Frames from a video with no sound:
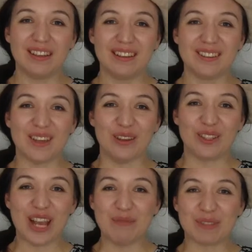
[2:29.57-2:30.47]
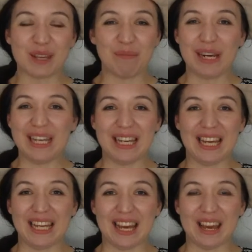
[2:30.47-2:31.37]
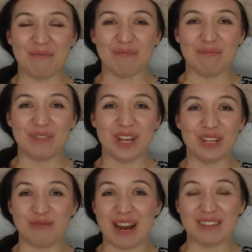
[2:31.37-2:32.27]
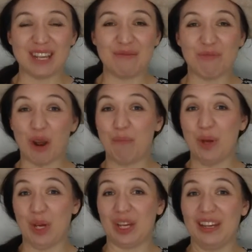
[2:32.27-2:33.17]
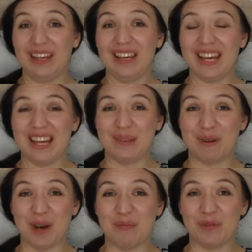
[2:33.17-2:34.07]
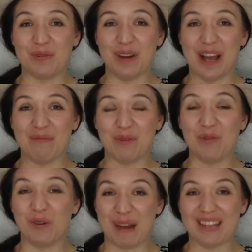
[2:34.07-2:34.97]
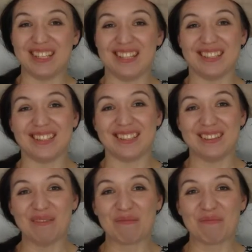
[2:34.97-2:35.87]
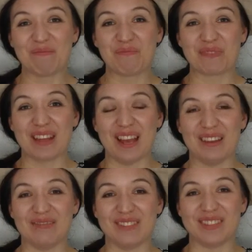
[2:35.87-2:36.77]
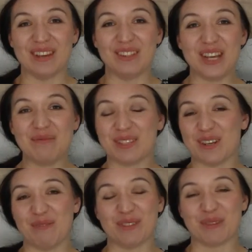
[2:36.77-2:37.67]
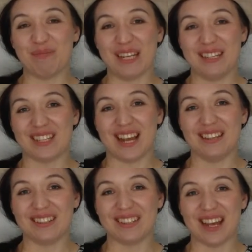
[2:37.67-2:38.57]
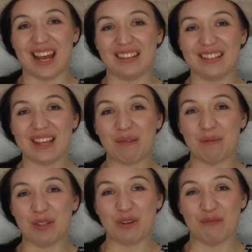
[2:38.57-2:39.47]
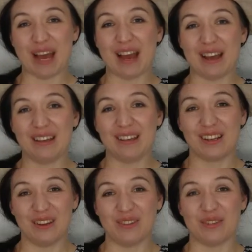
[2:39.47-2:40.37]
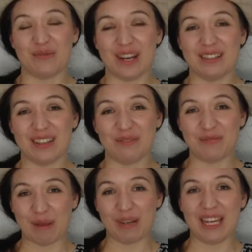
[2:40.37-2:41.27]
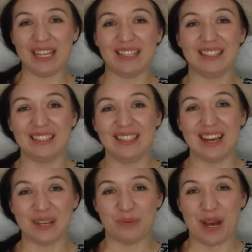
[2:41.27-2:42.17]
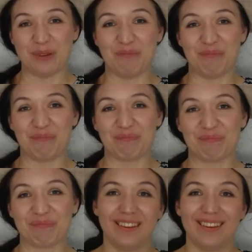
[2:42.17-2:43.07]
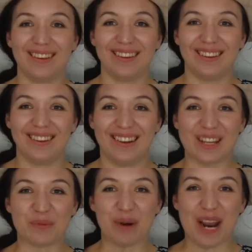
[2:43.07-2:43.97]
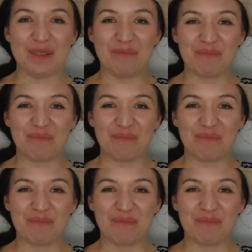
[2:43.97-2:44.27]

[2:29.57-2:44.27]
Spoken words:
So James completely turned around. He even wrote a book in the Bible all about Jesus. So James' life was completely changed, and the same can be true of our closest friends and family as well. Let's pray.